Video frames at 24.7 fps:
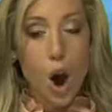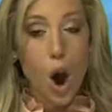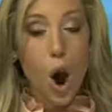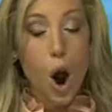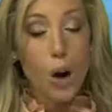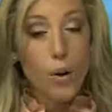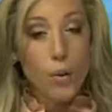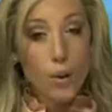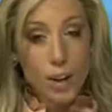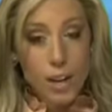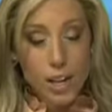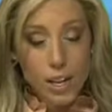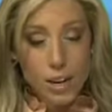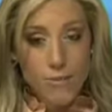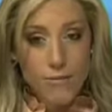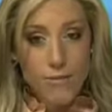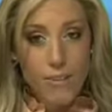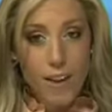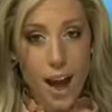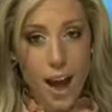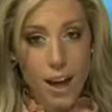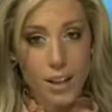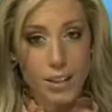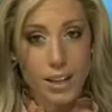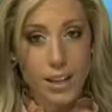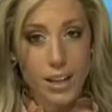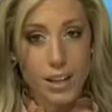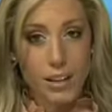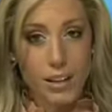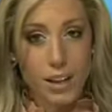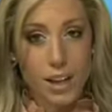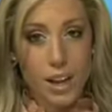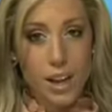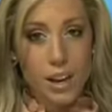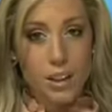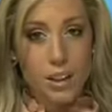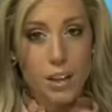are invalid.
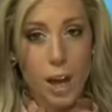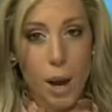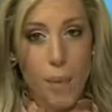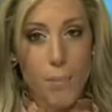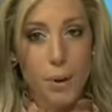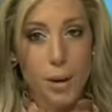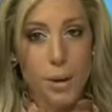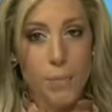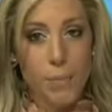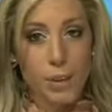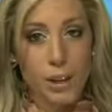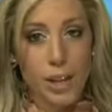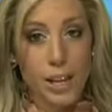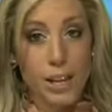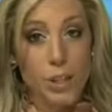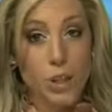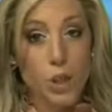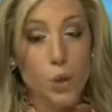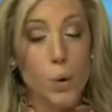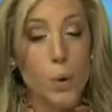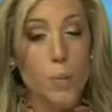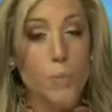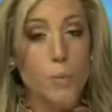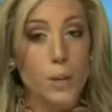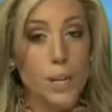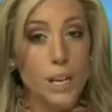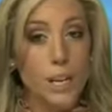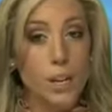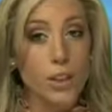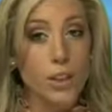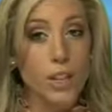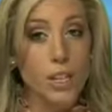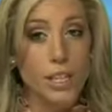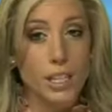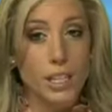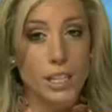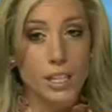The company plans to appeal
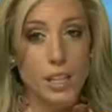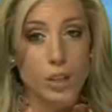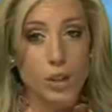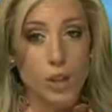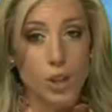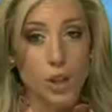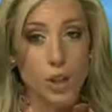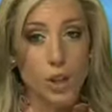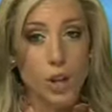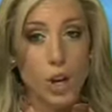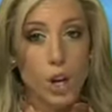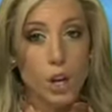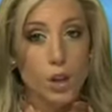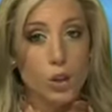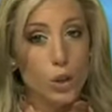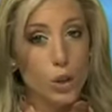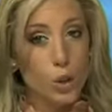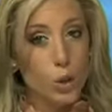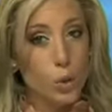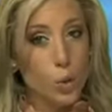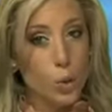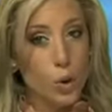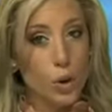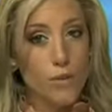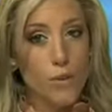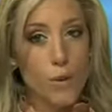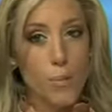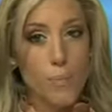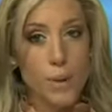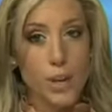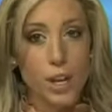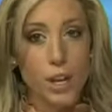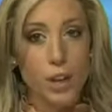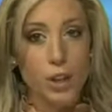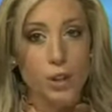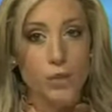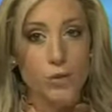the decision to the Court of
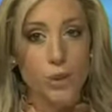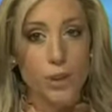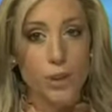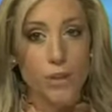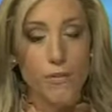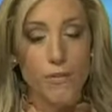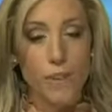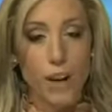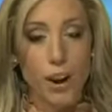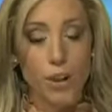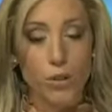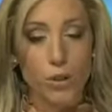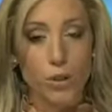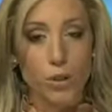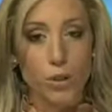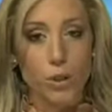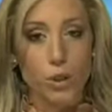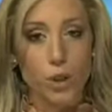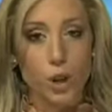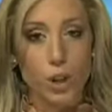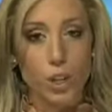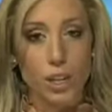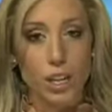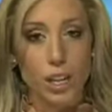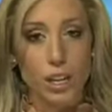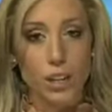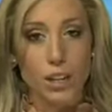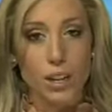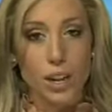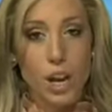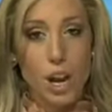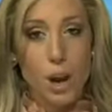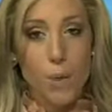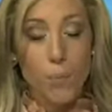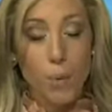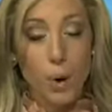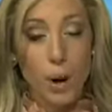Appeals for the Federal Circuit.
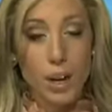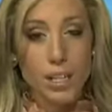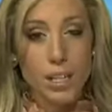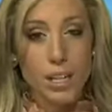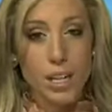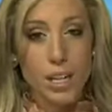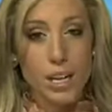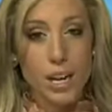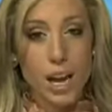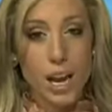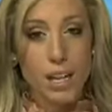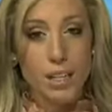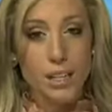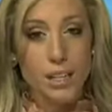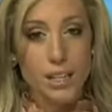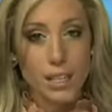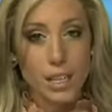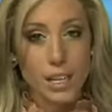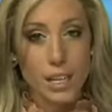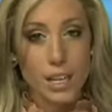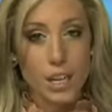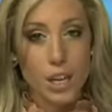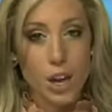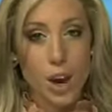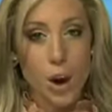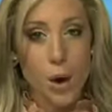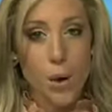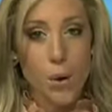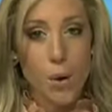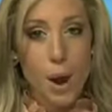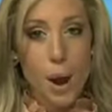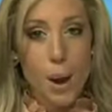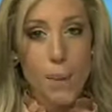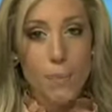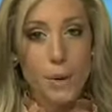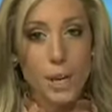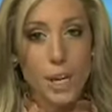President and C E O
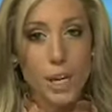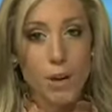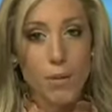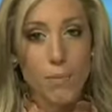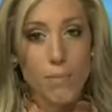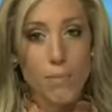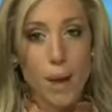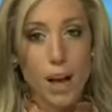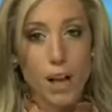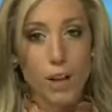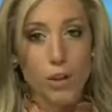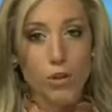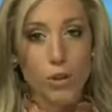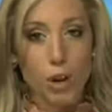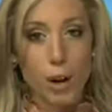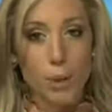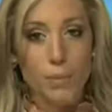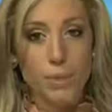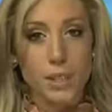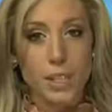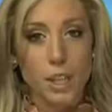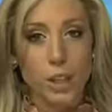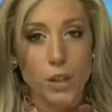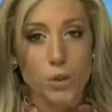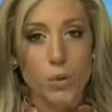Peter Meldrum said,